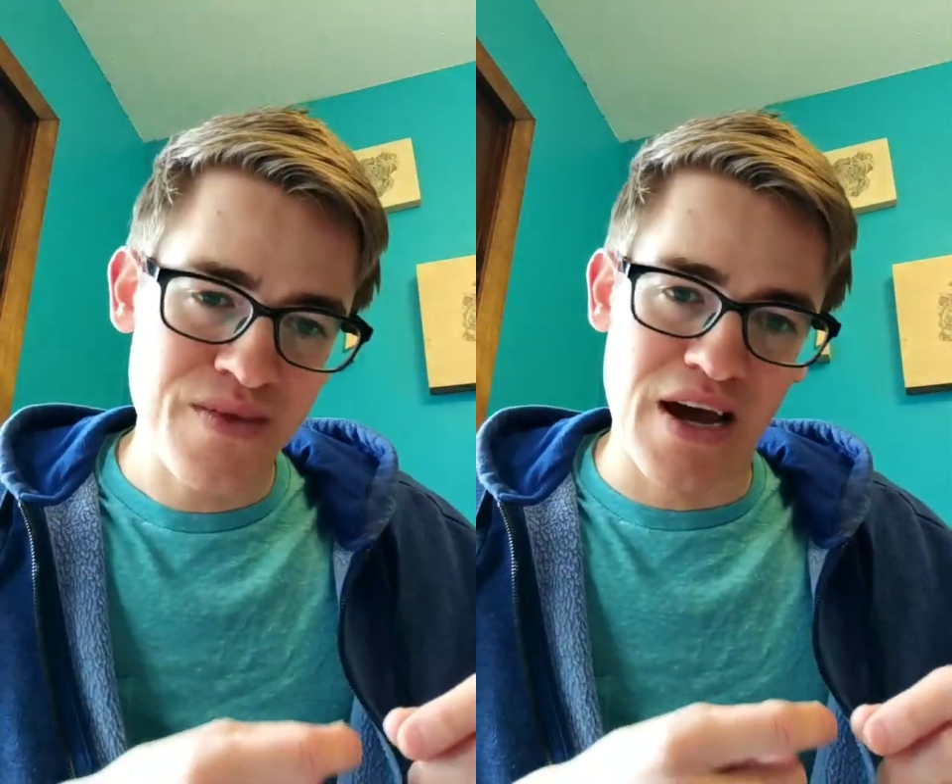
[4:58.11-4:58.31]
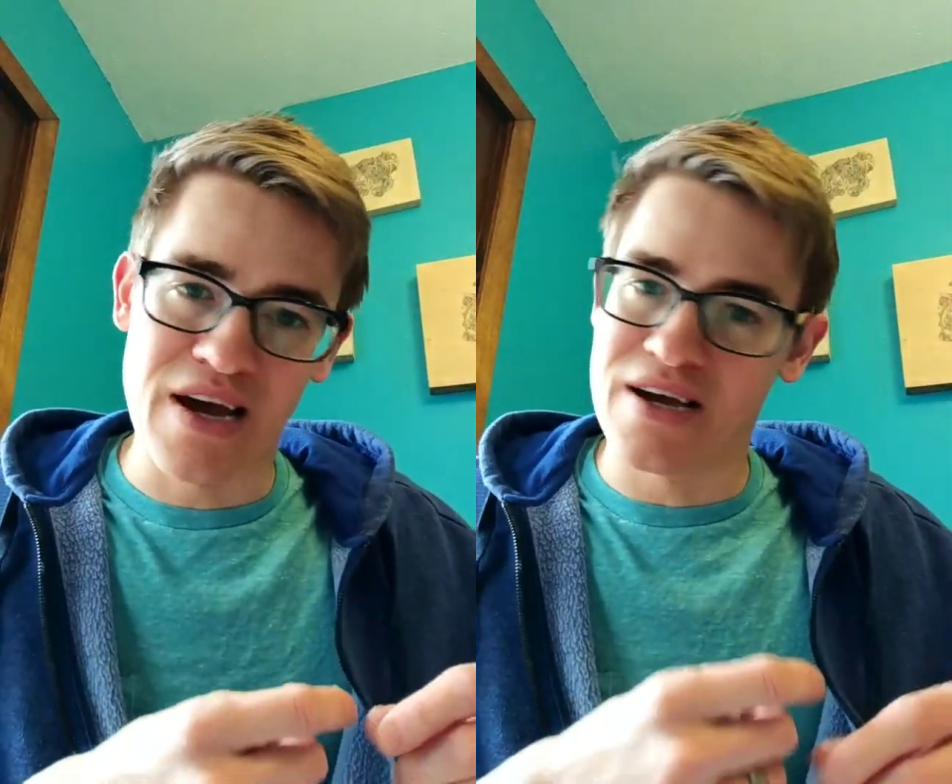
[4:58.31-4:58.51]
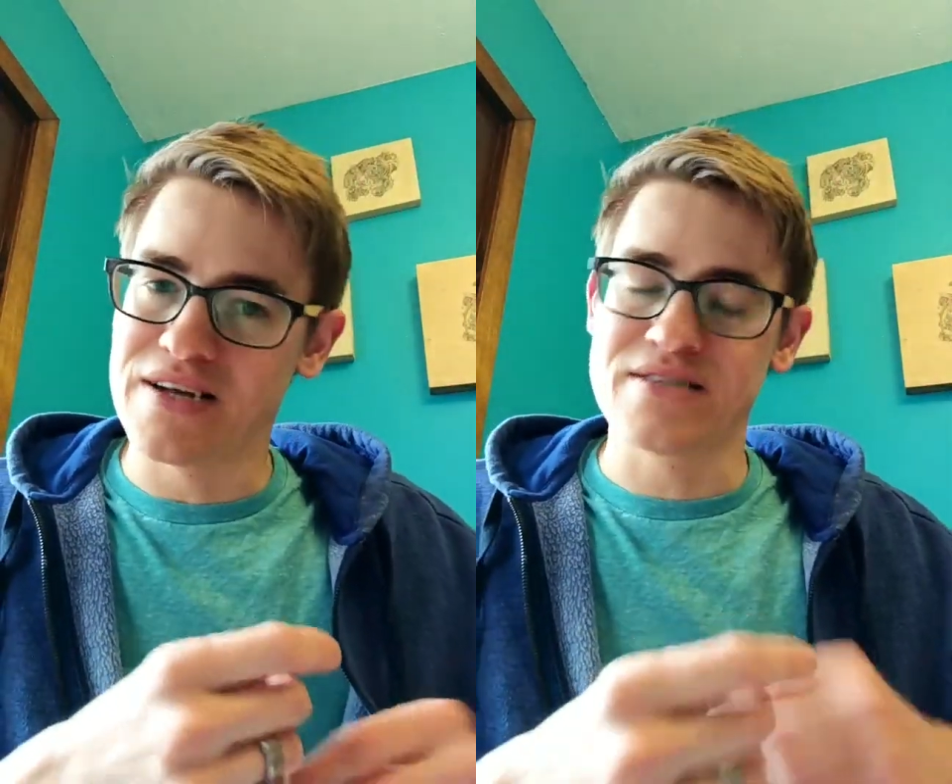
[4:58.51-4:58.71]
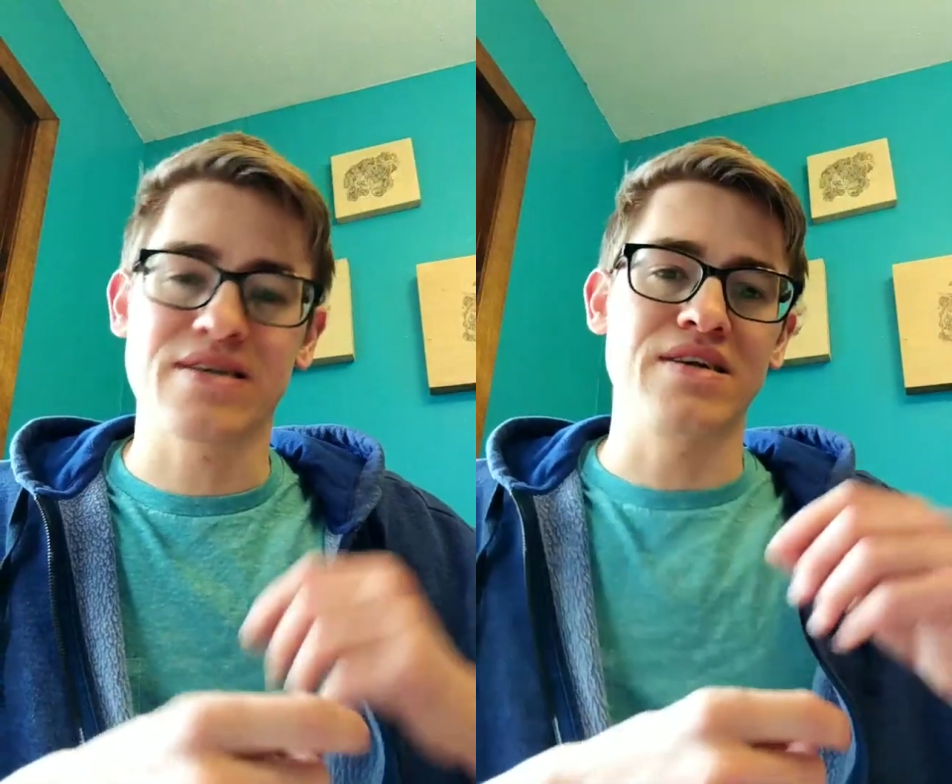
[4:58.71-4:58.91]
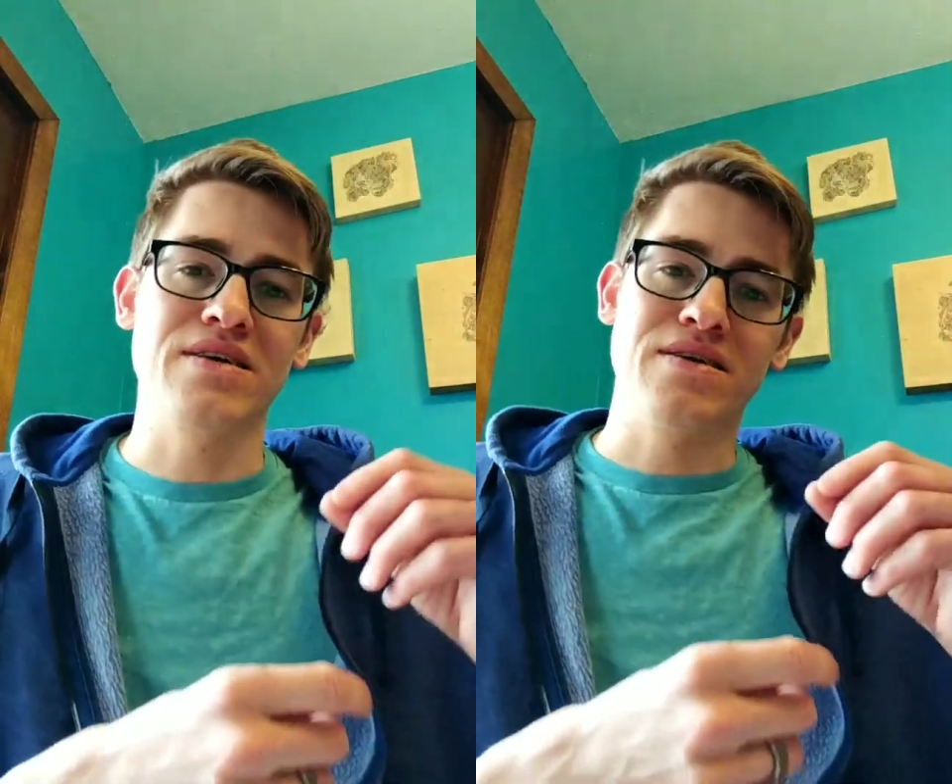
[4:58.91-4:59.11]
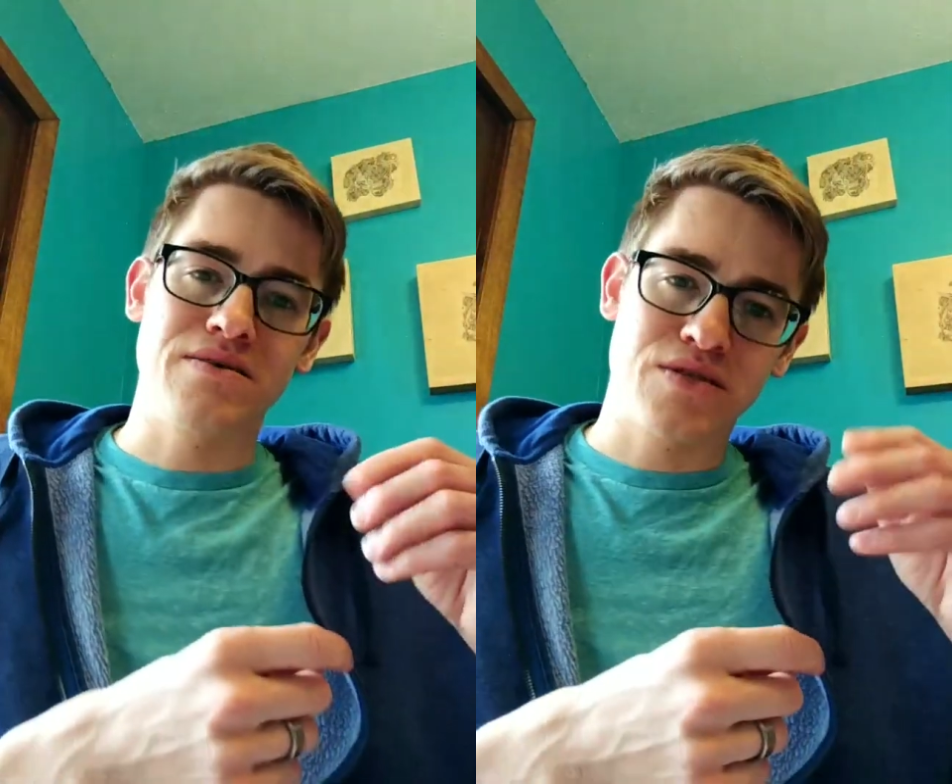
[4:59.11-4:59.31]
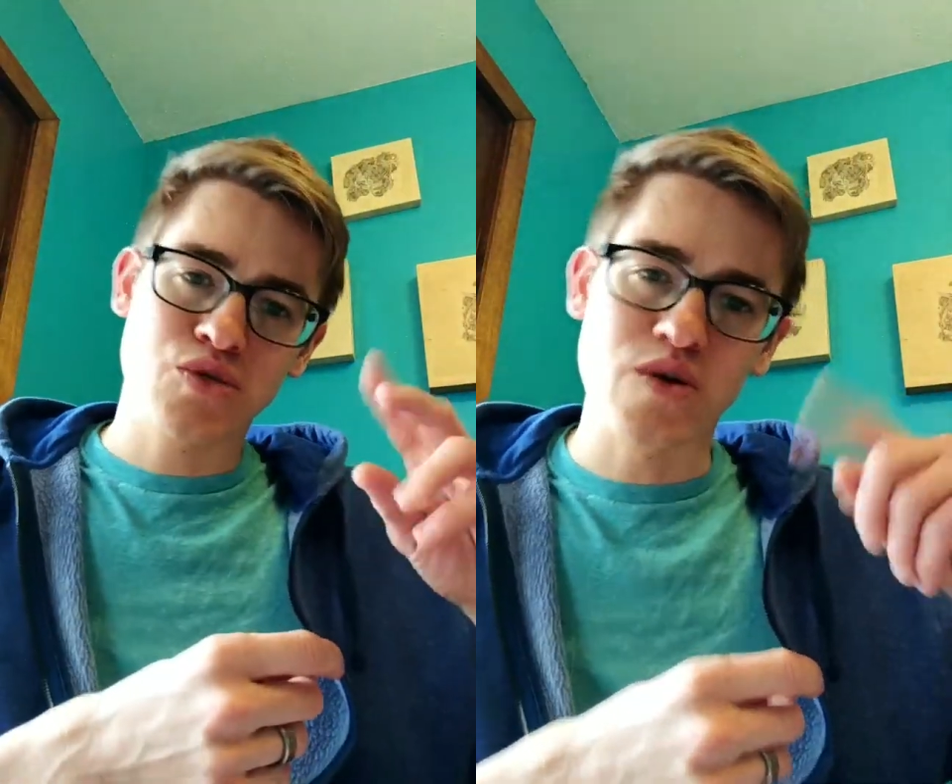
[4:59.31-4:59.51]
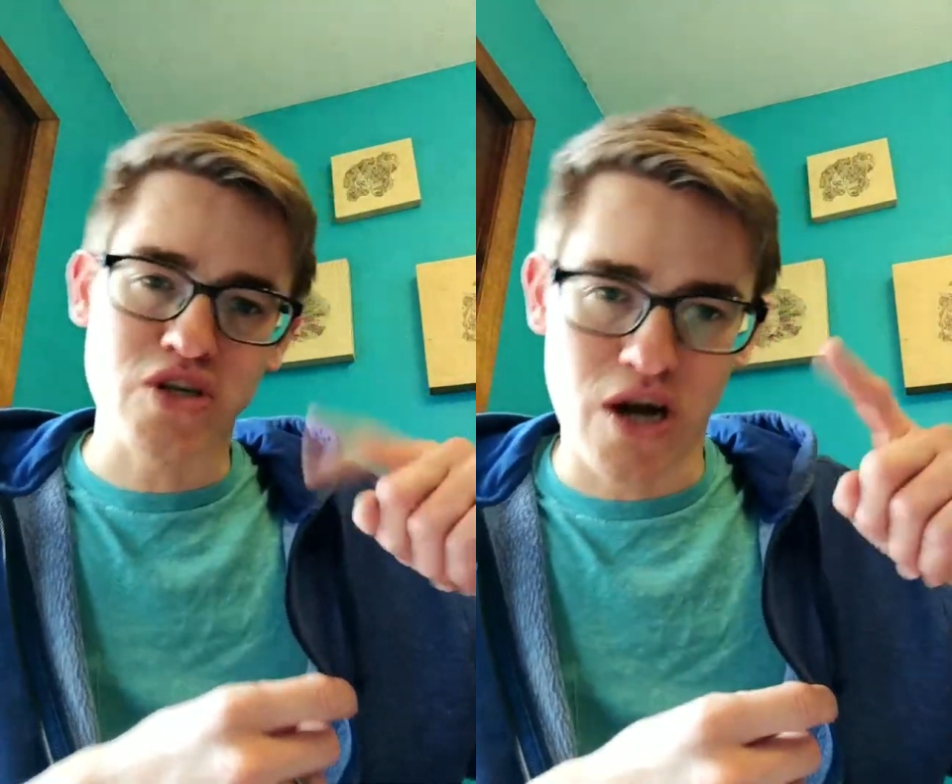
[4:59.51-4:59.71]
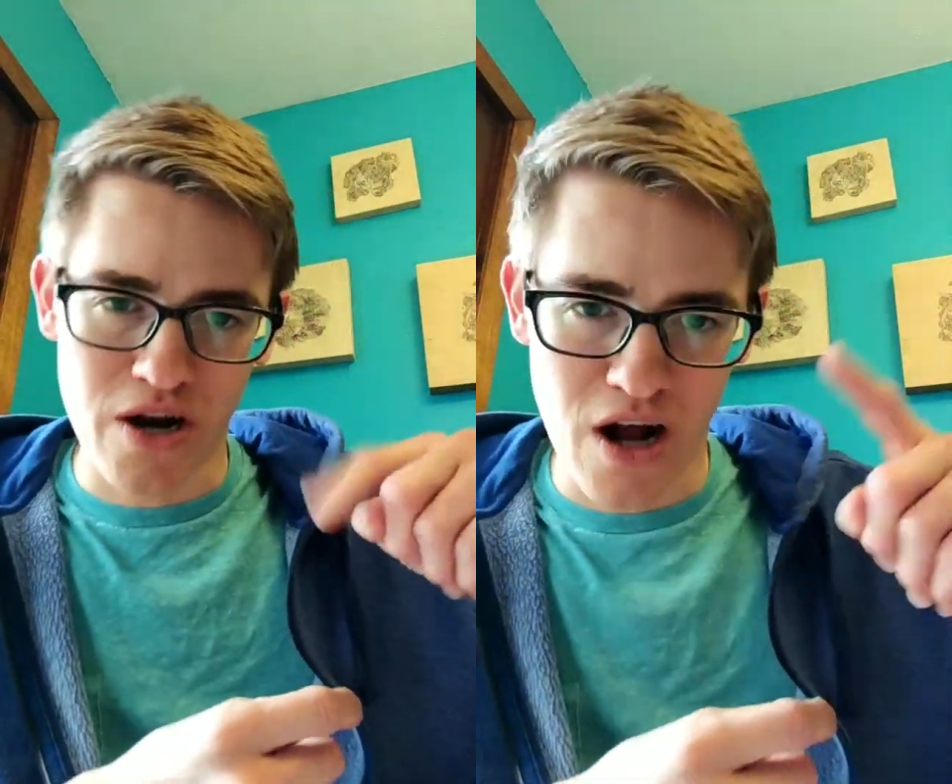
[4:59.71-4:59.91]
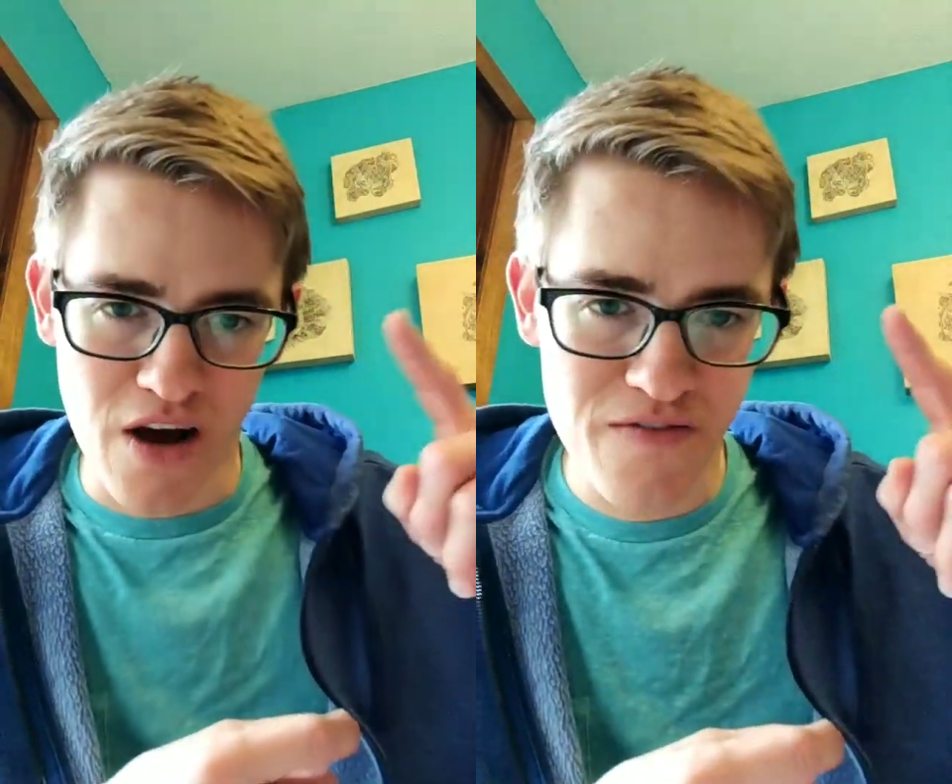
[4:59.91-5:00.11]
and it's going to switch on
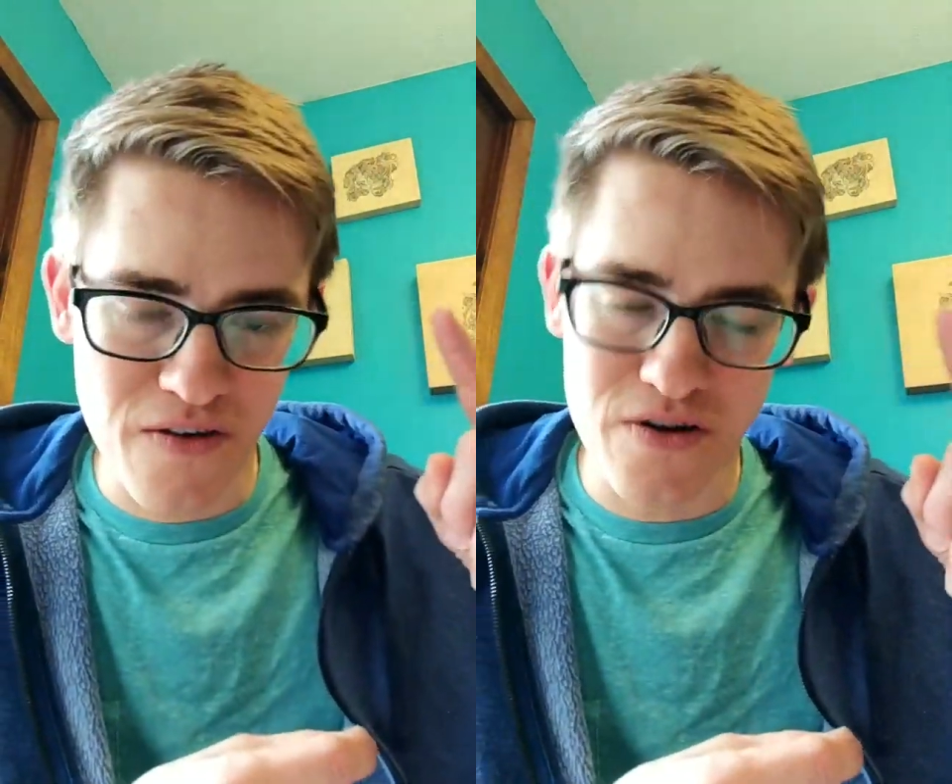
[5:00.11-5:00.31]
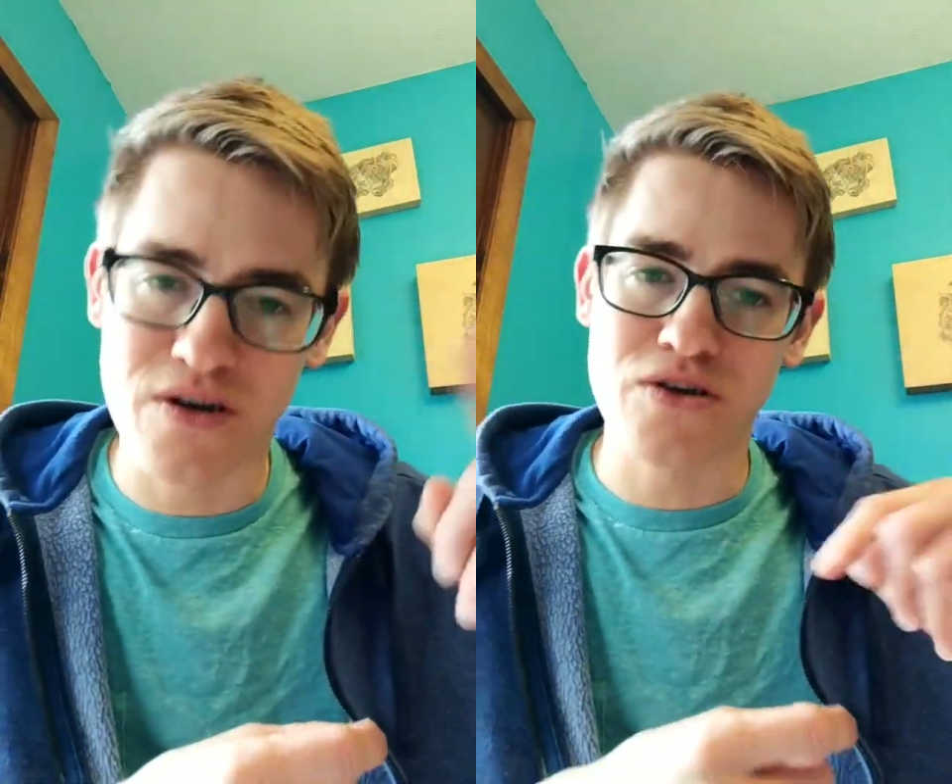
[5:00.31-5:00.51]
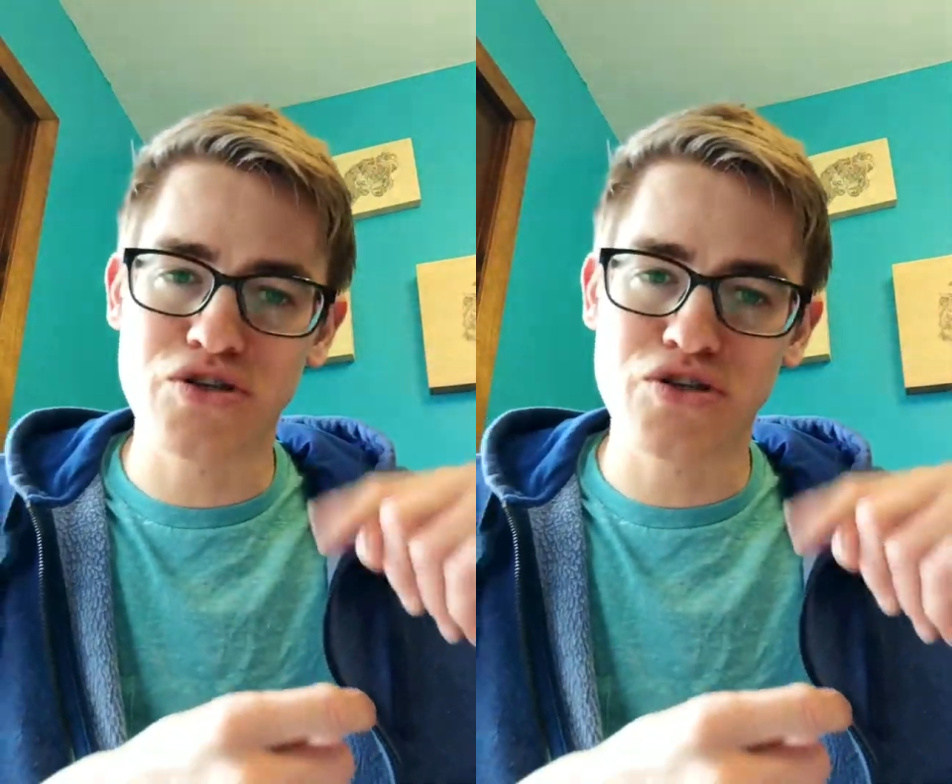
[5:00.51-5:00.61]
and off our